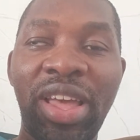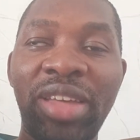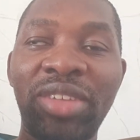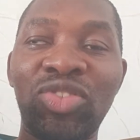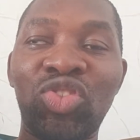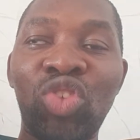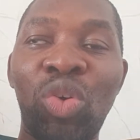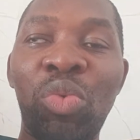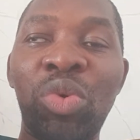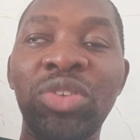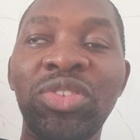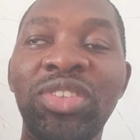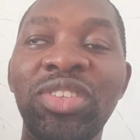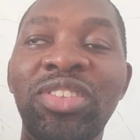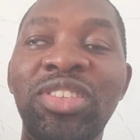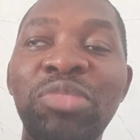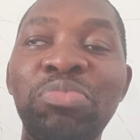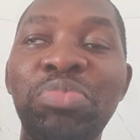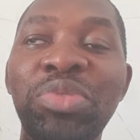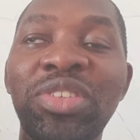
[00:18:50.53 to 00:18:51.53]
someone
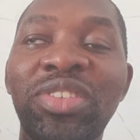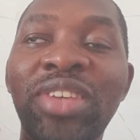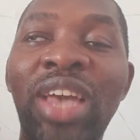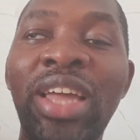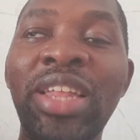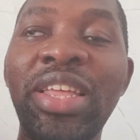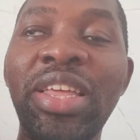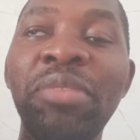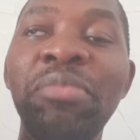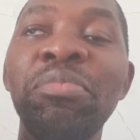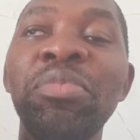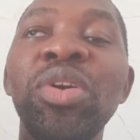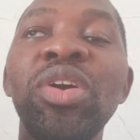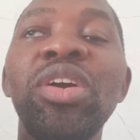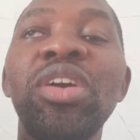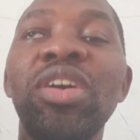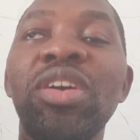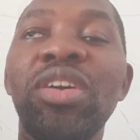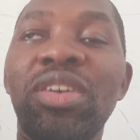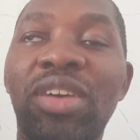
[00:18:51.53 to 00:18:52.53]
sitting beside him,
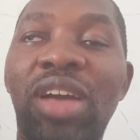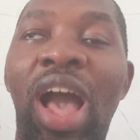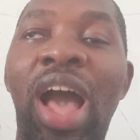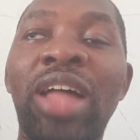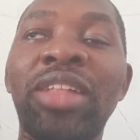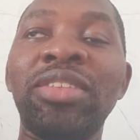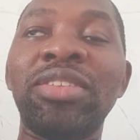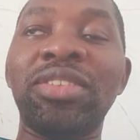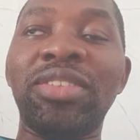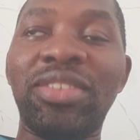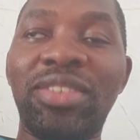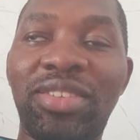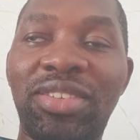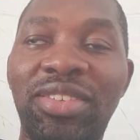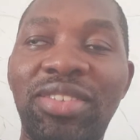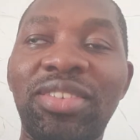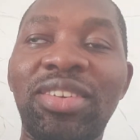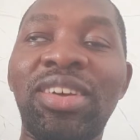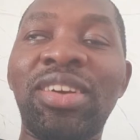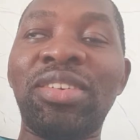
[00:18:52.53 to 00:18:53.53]
and
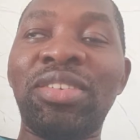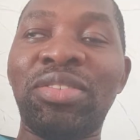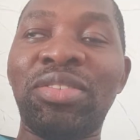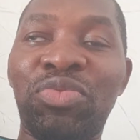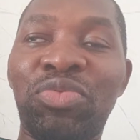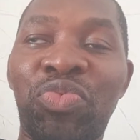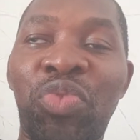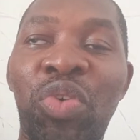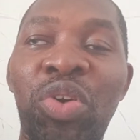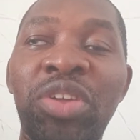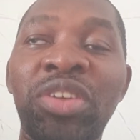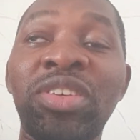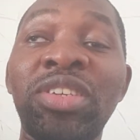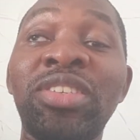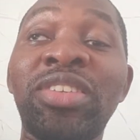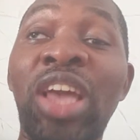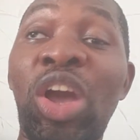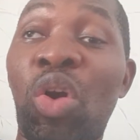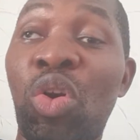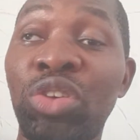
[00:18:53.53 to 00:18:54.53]
for him, it's
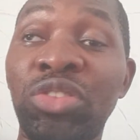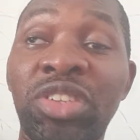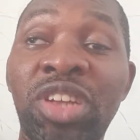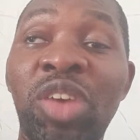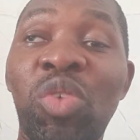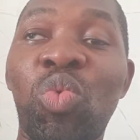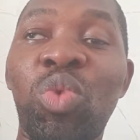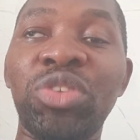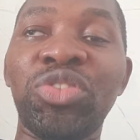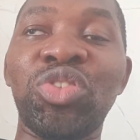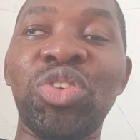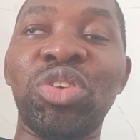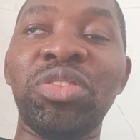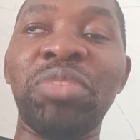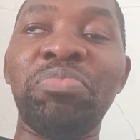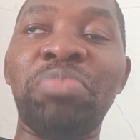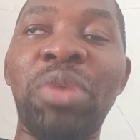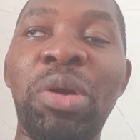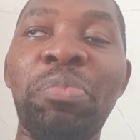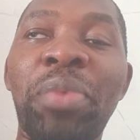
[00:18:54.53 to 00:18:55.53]
a 100-question
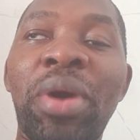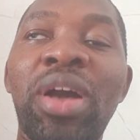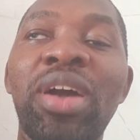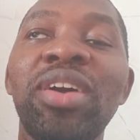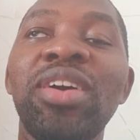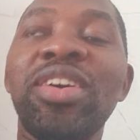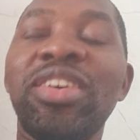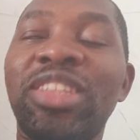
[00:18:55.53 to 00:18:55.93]
paper.